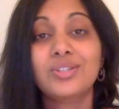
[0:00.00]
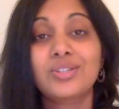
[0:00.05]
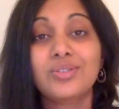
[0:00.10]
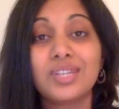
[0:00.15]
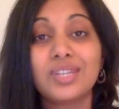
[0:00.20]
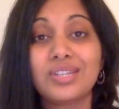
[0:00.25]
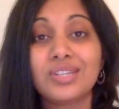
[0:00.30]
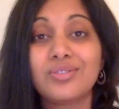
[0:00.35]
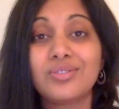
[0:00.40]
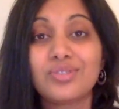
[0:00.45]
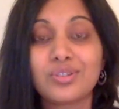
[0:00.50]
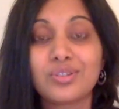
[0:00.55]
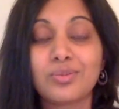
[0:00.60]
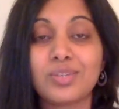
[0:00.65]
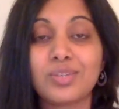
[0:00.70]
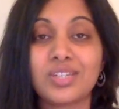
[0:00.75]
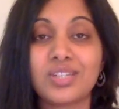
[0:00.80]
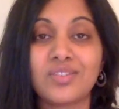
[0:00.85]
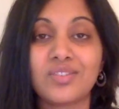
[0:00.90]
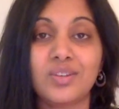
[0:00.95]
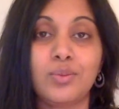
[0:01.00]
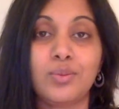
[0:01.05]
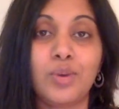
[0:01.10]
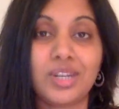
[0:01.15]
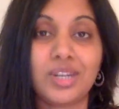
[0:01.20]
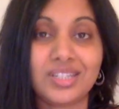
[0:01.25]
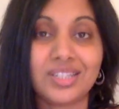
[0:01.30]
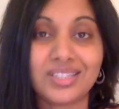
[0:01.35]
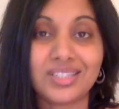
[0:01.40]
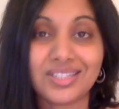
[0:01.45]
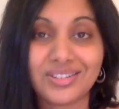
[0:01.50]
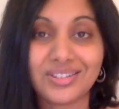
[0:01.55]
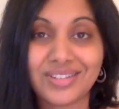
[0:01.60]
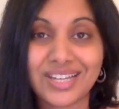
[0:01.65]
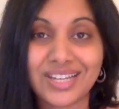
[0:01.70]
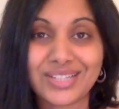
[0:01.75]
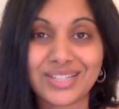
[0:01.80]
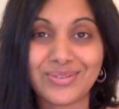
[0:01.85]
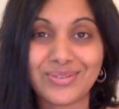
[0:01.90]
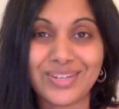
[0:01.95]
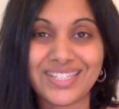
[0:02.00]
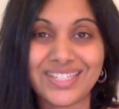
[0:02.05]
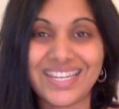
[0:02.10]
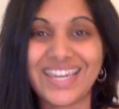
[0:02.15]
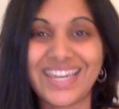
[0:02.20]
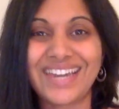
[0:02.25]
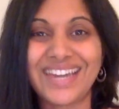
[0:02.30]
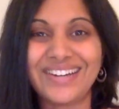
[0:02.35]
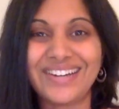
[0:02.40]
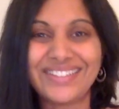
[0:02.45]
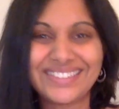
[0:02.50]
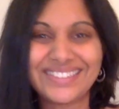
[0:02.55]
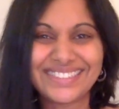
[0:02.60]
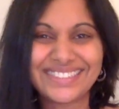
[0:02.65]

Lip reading: So thank you so much everyone, and until next week, take care.